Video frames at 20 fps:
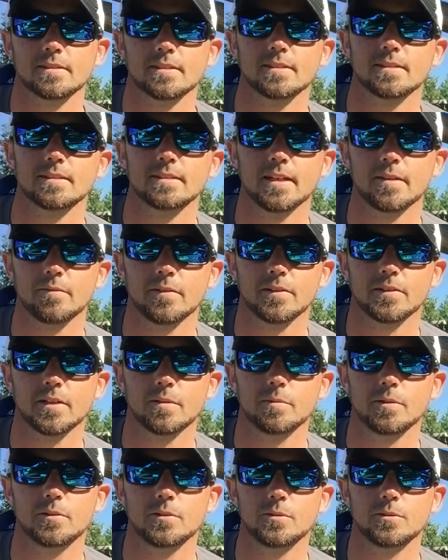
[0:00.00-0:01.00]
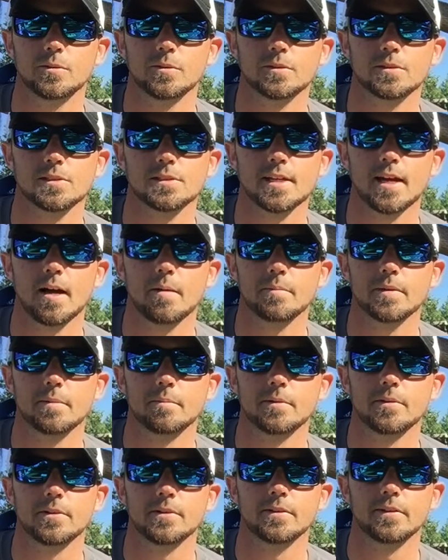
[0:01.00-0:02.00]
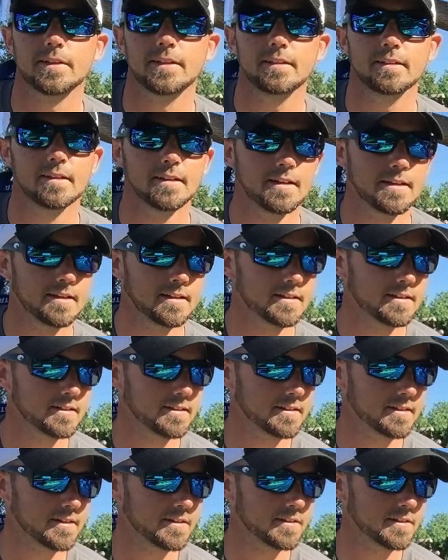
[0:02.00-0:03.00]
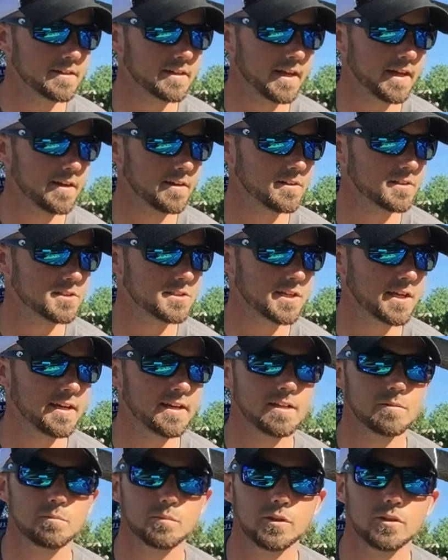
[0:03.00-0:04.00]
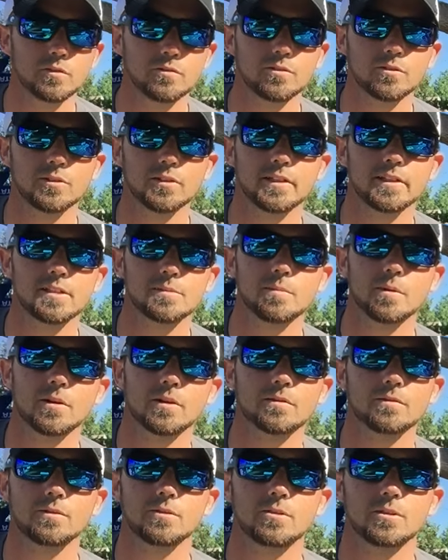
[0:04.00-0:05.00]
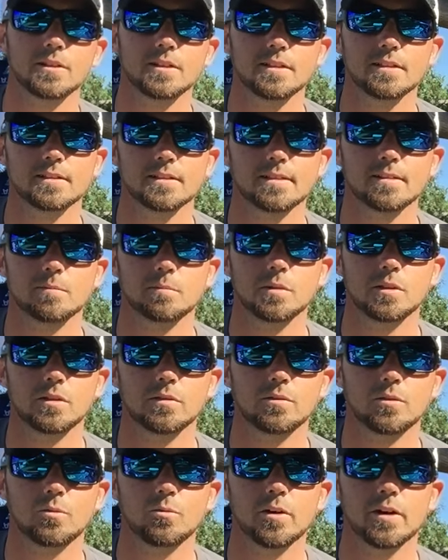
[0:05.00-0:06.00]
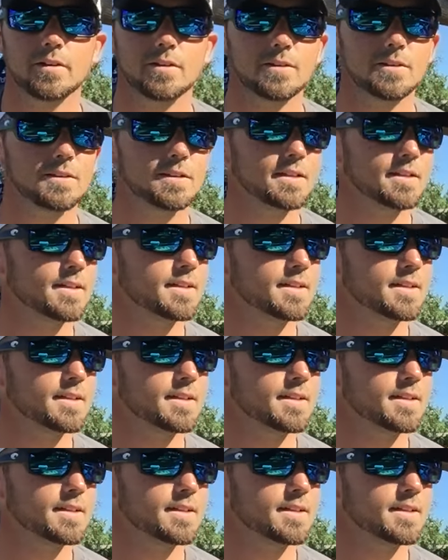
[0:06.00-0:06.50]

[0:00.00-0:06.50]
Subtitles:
FLW Tour stop number 3 here at Harris Chain in beautiful Leesburg, Florida. Beautiful weather,